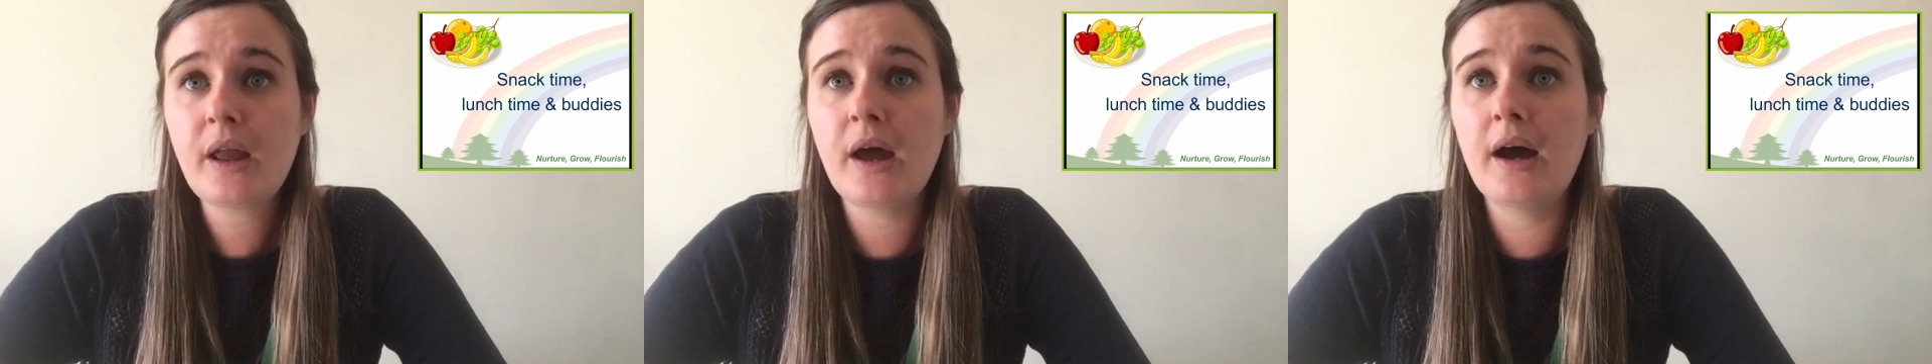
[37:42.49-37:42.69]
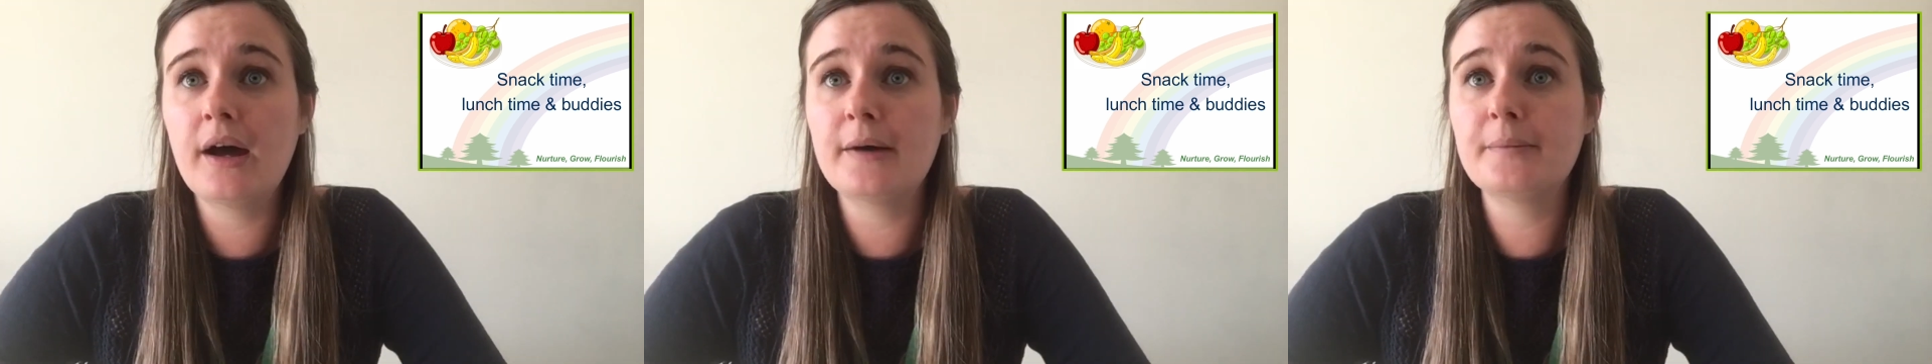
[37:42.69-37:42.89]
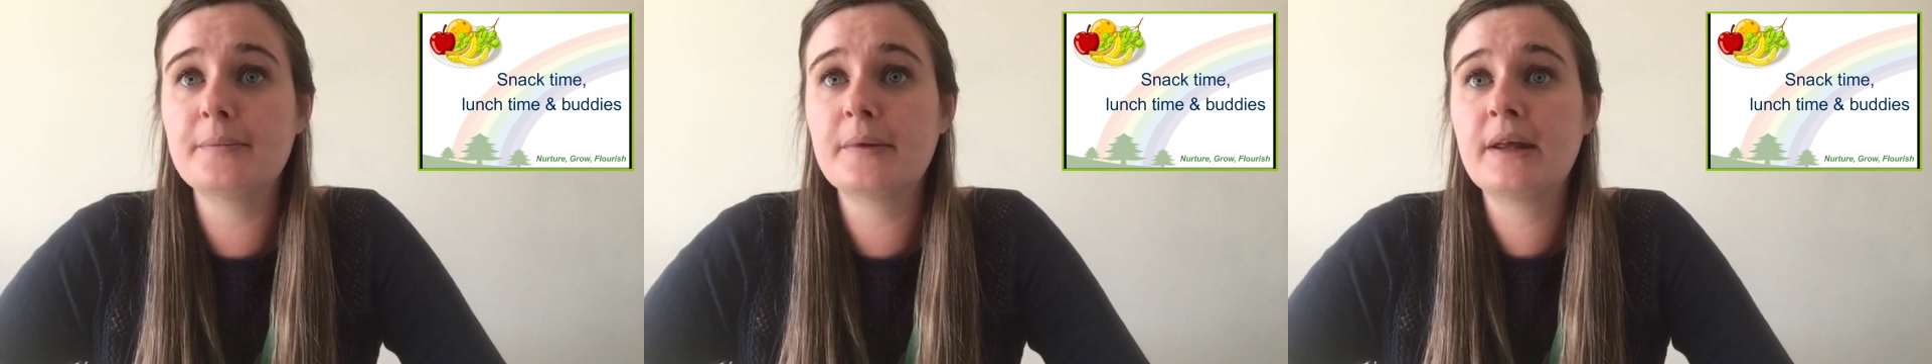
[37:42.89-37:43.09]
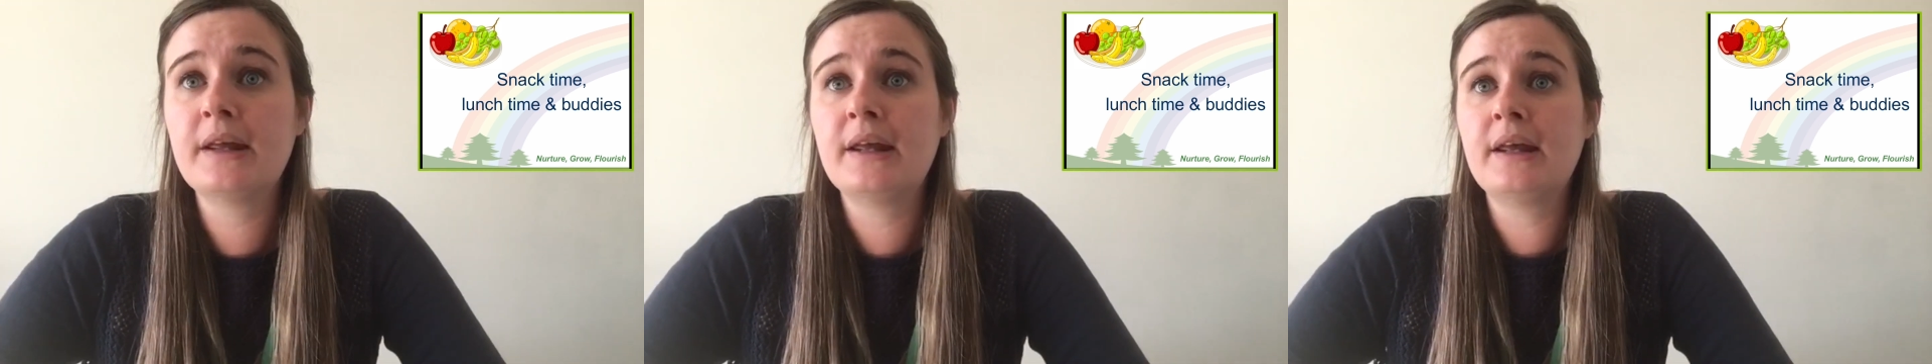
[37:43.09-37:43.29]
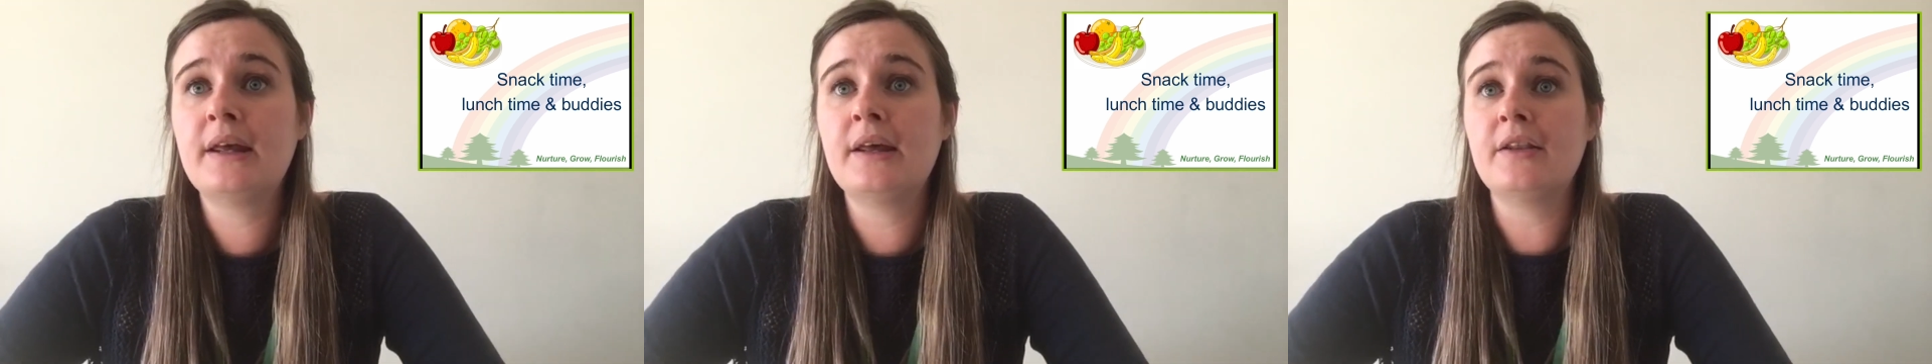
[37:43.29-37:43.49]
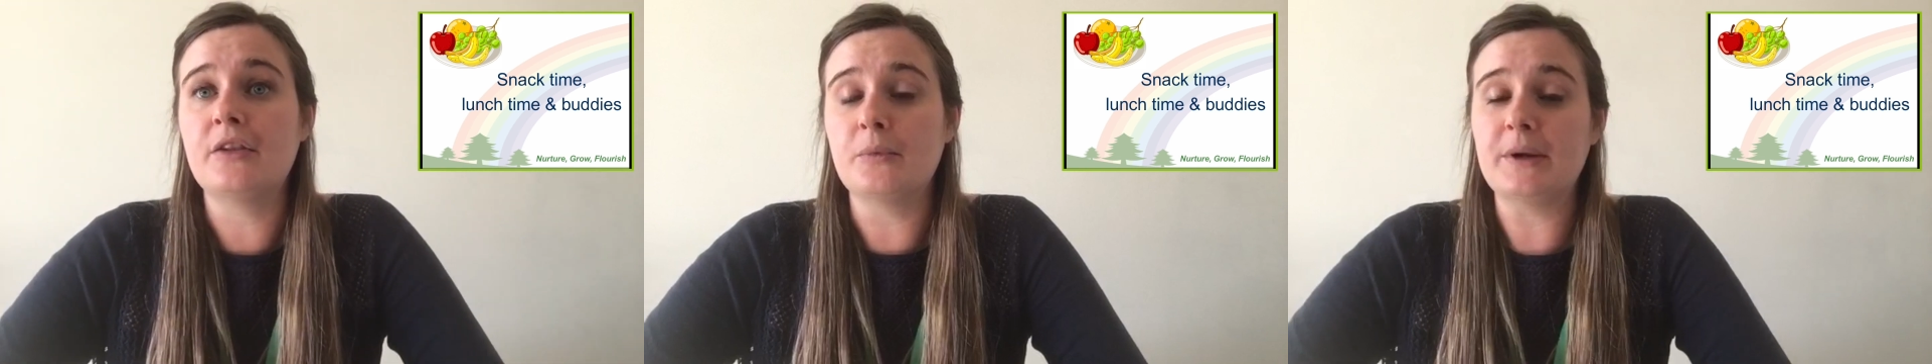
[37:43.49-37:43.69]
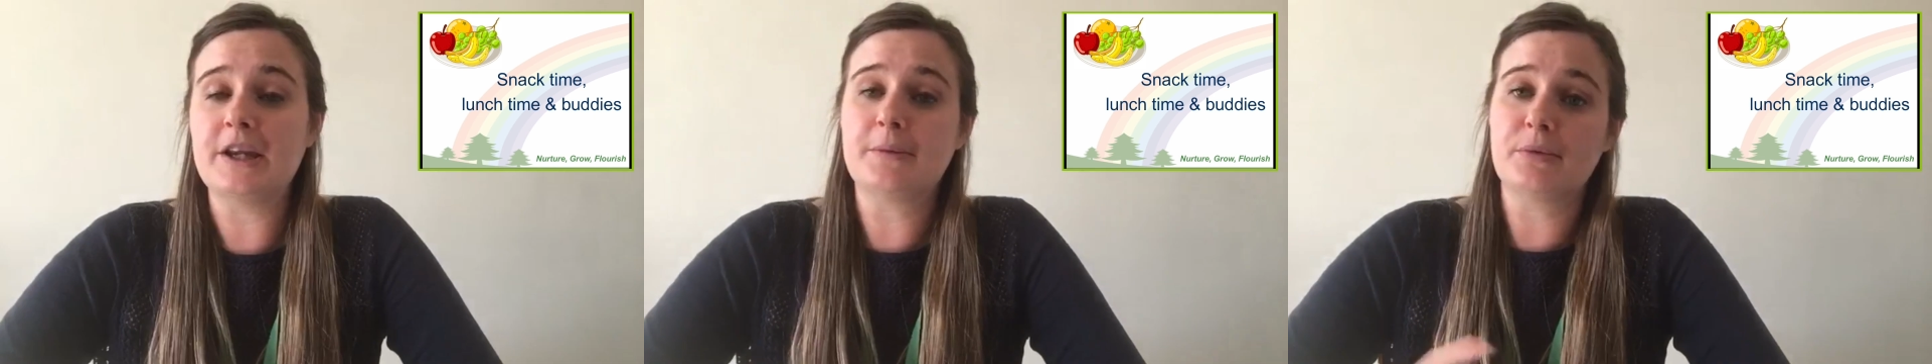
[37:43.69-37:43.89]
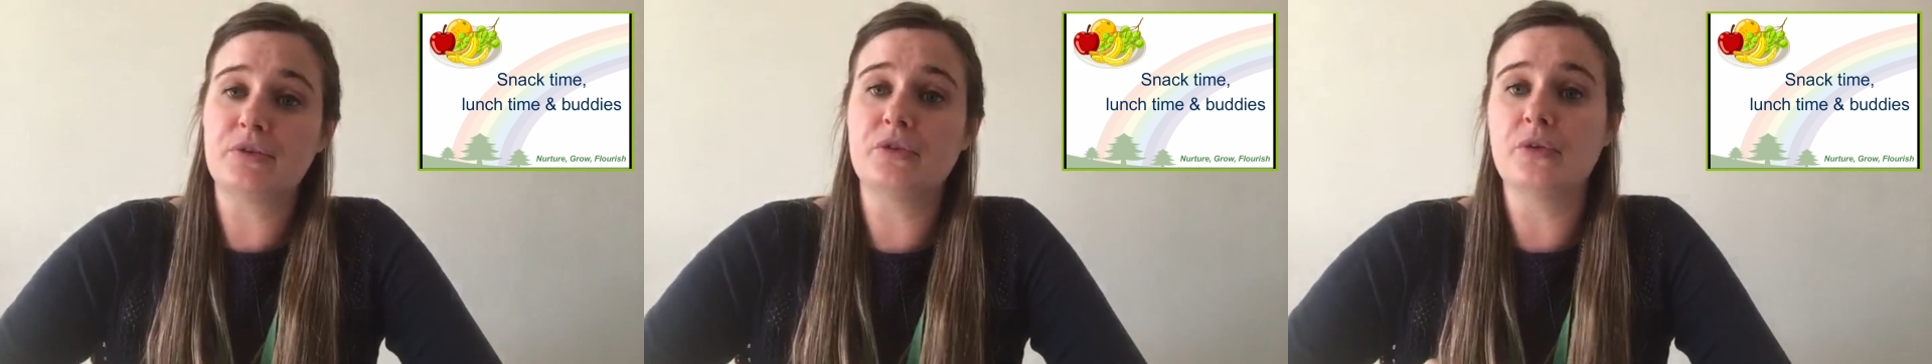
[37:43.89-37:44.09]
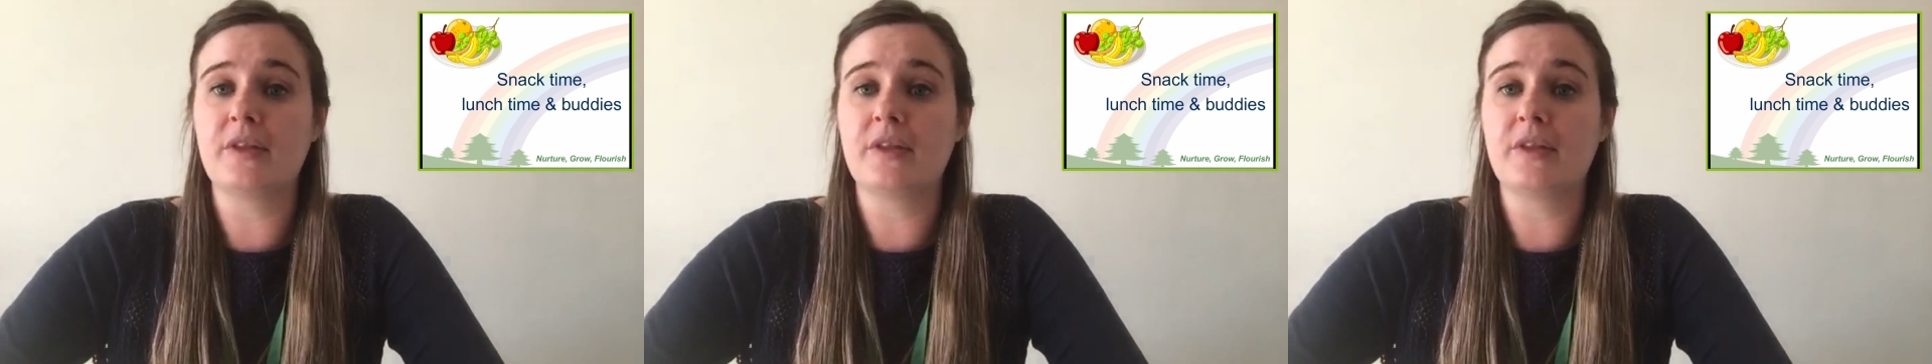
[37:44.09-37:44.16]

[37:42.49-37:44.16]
the week before